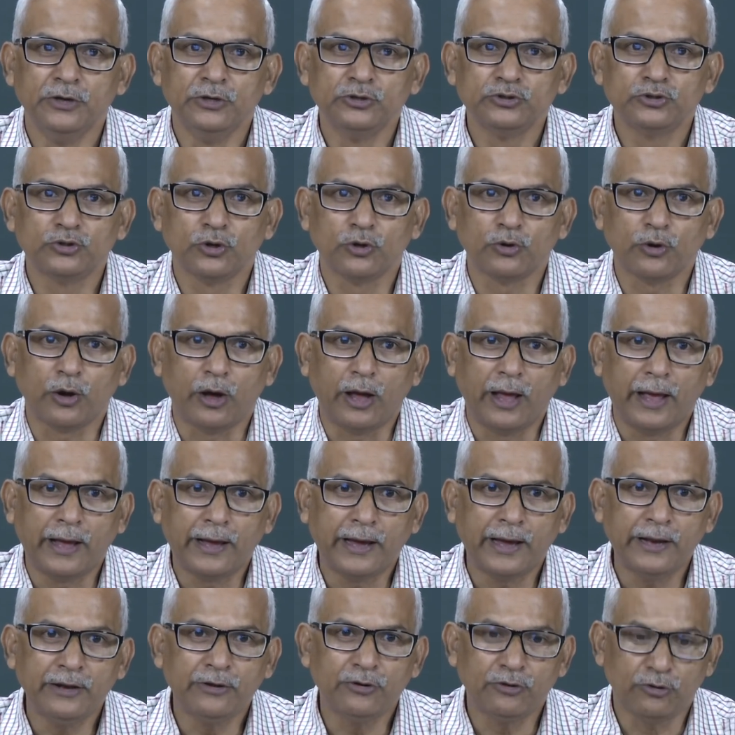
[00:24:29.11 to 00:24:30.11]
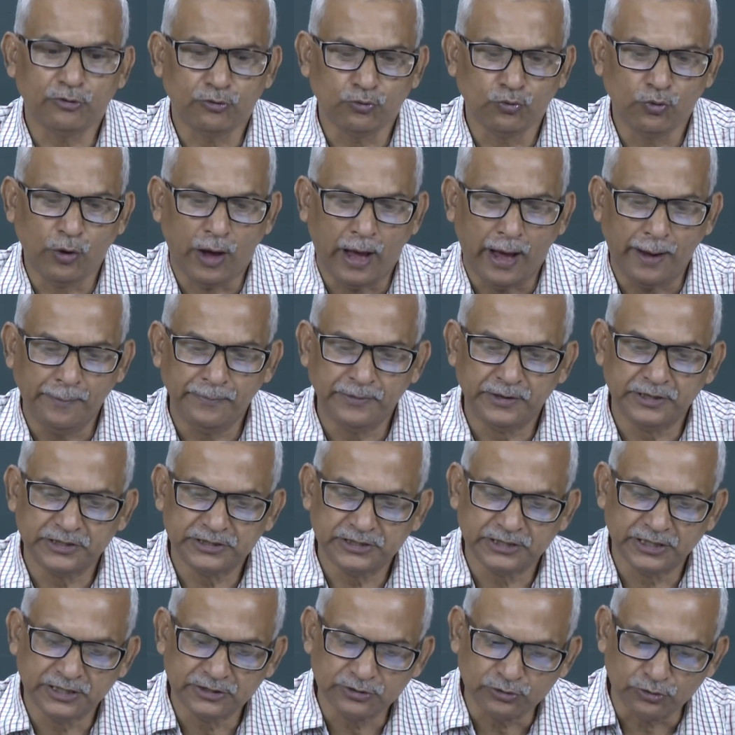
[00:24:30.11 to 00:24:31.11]
So, again to have these
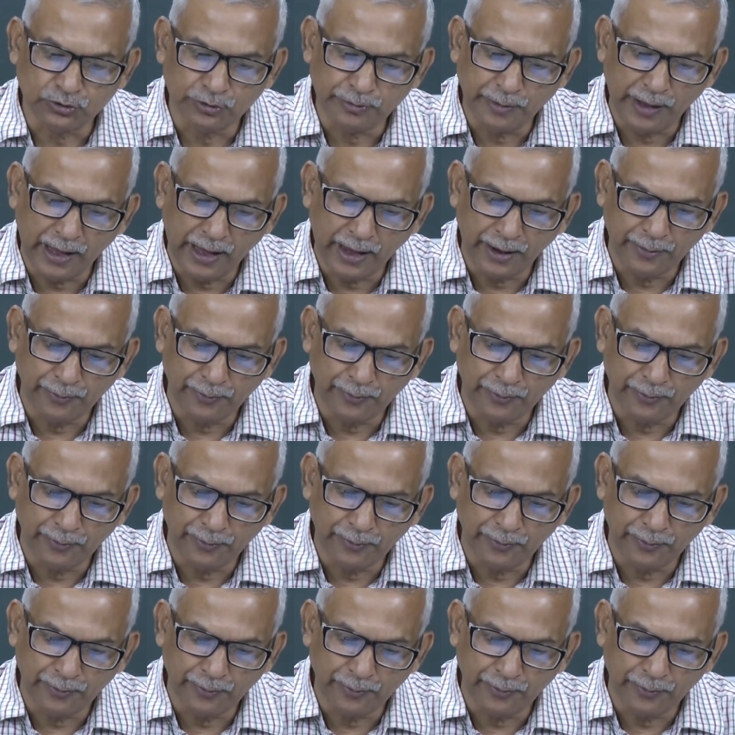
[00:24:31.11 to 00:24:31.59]
things we may have